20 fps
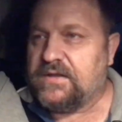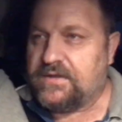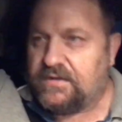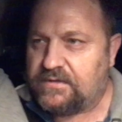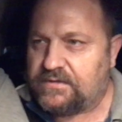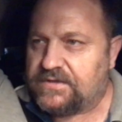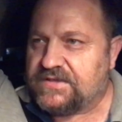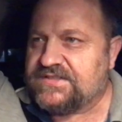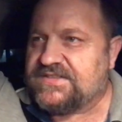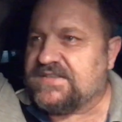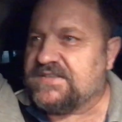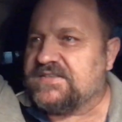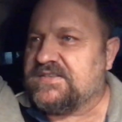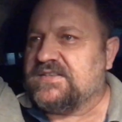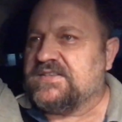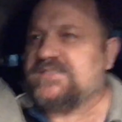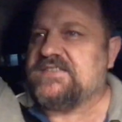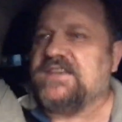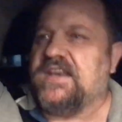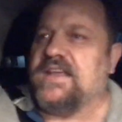this is
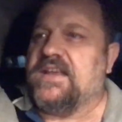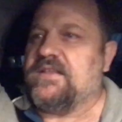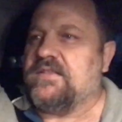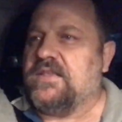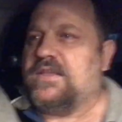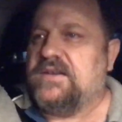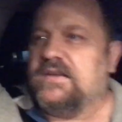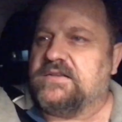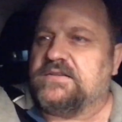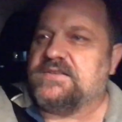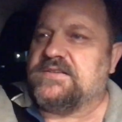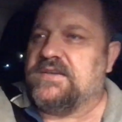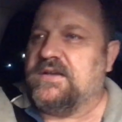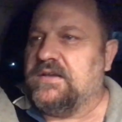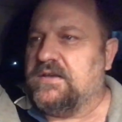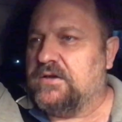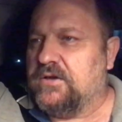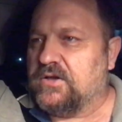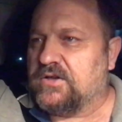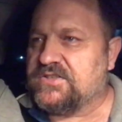the snake that it
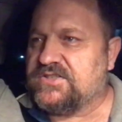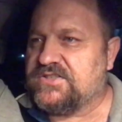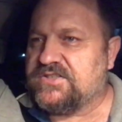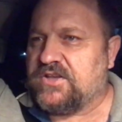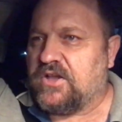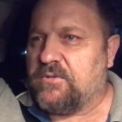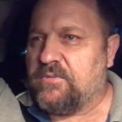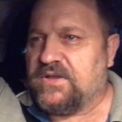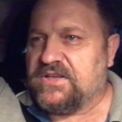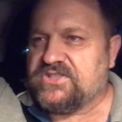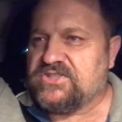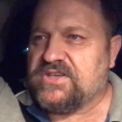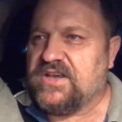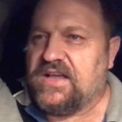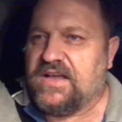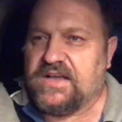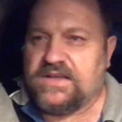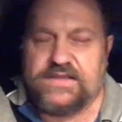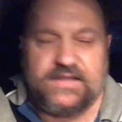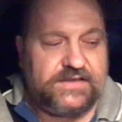uh, looks so much
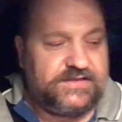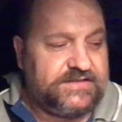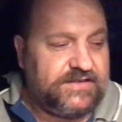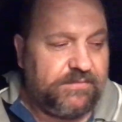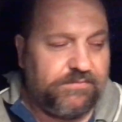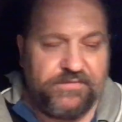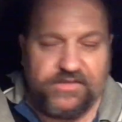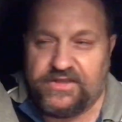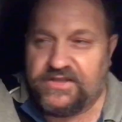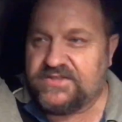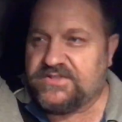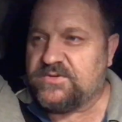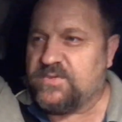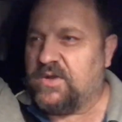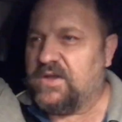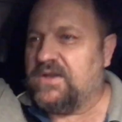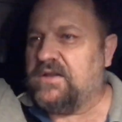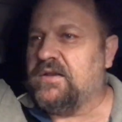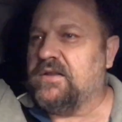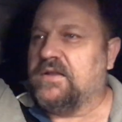like except this
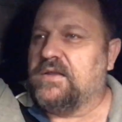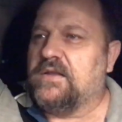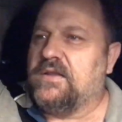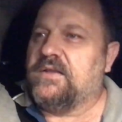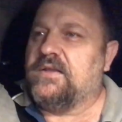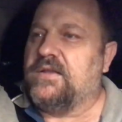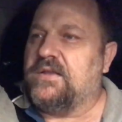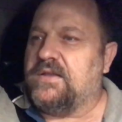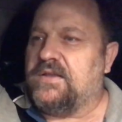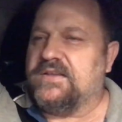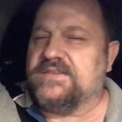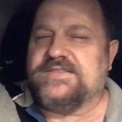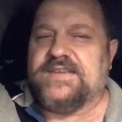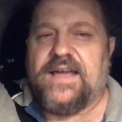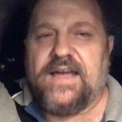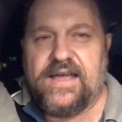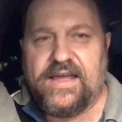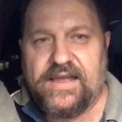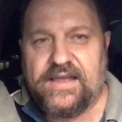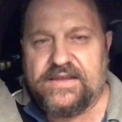one is
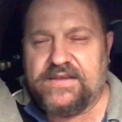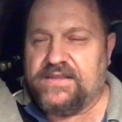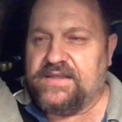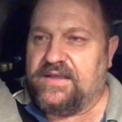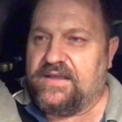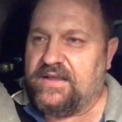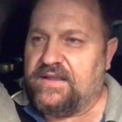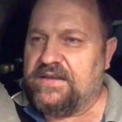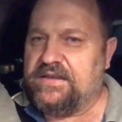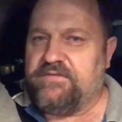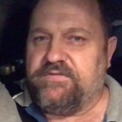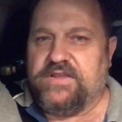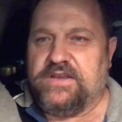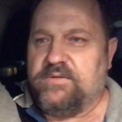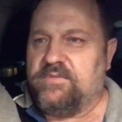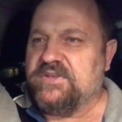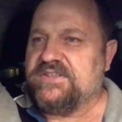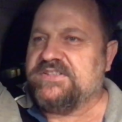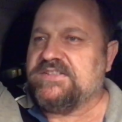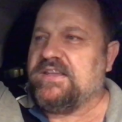highly, highly
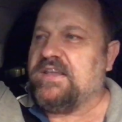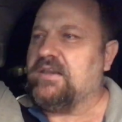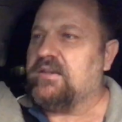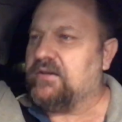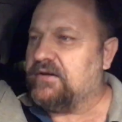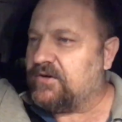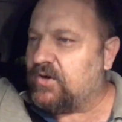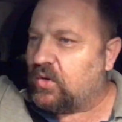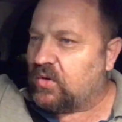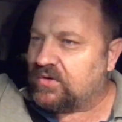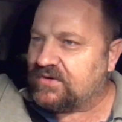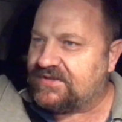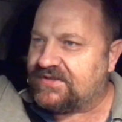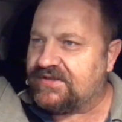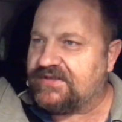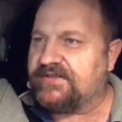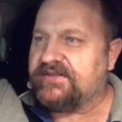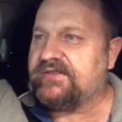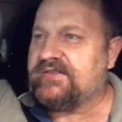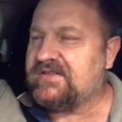venomous and
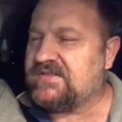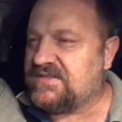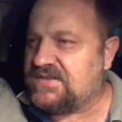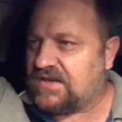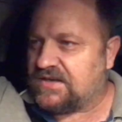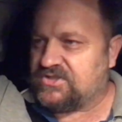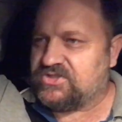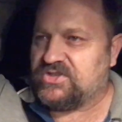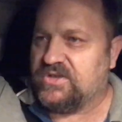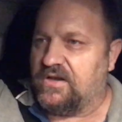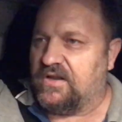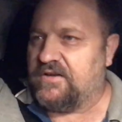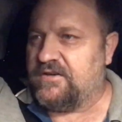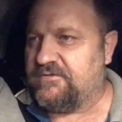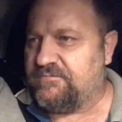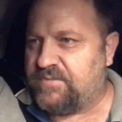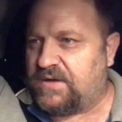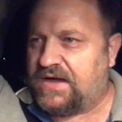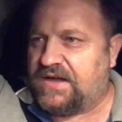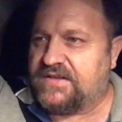causes such a lot
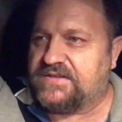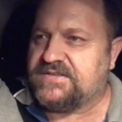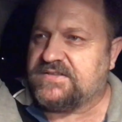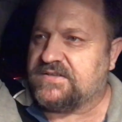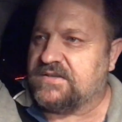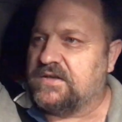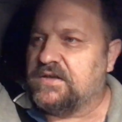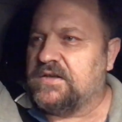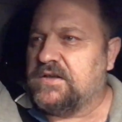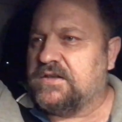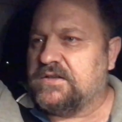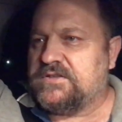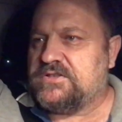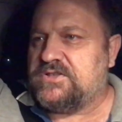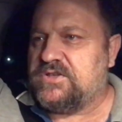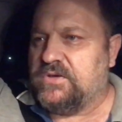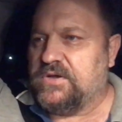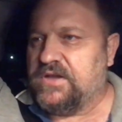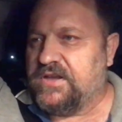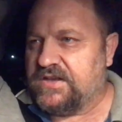of bites
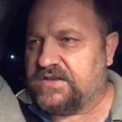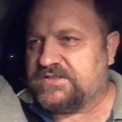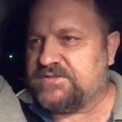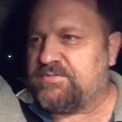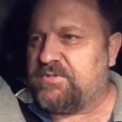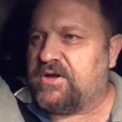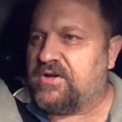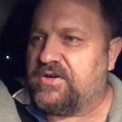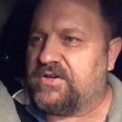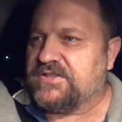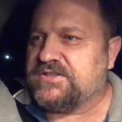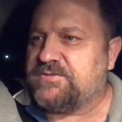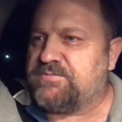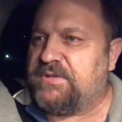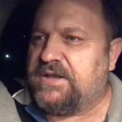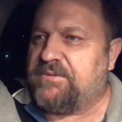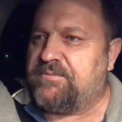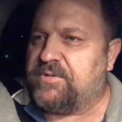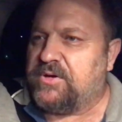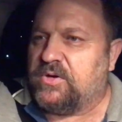to inexperienced
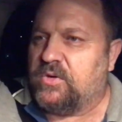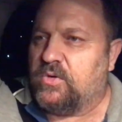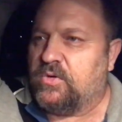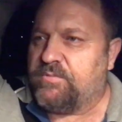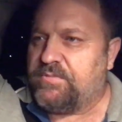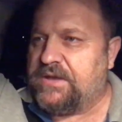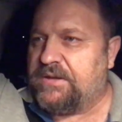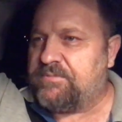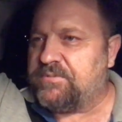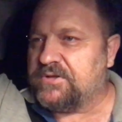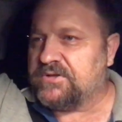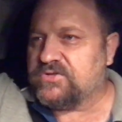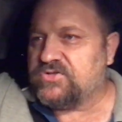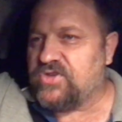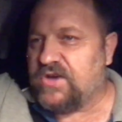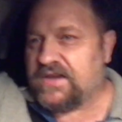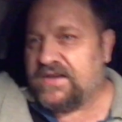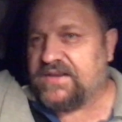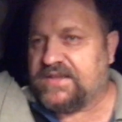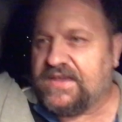people or people
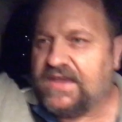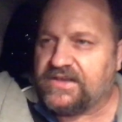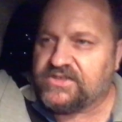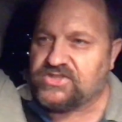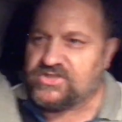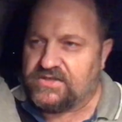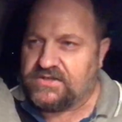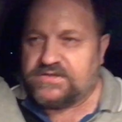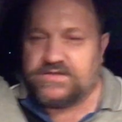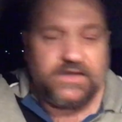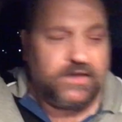trying to catch it.